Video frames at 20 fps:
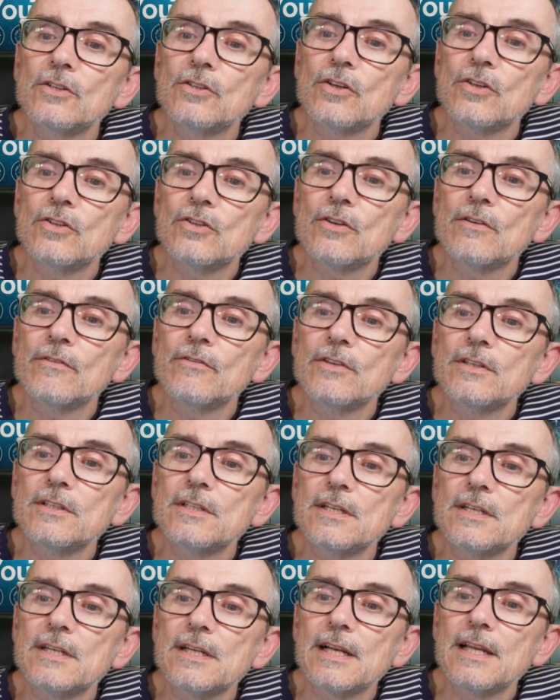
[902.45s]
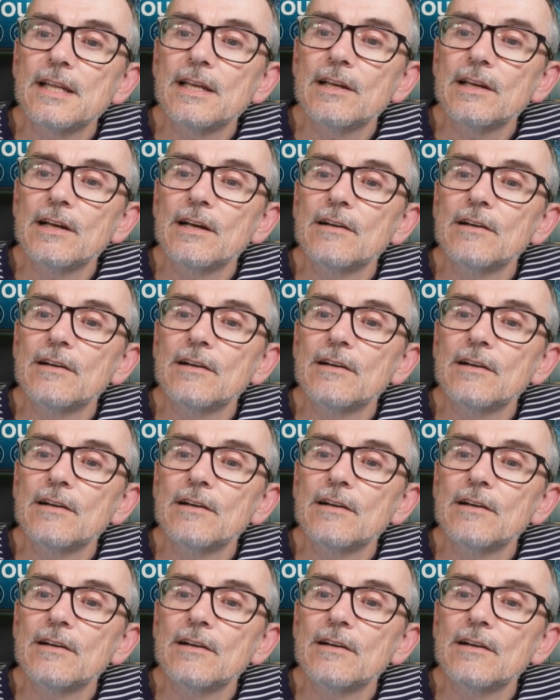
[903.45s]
turns governance into clear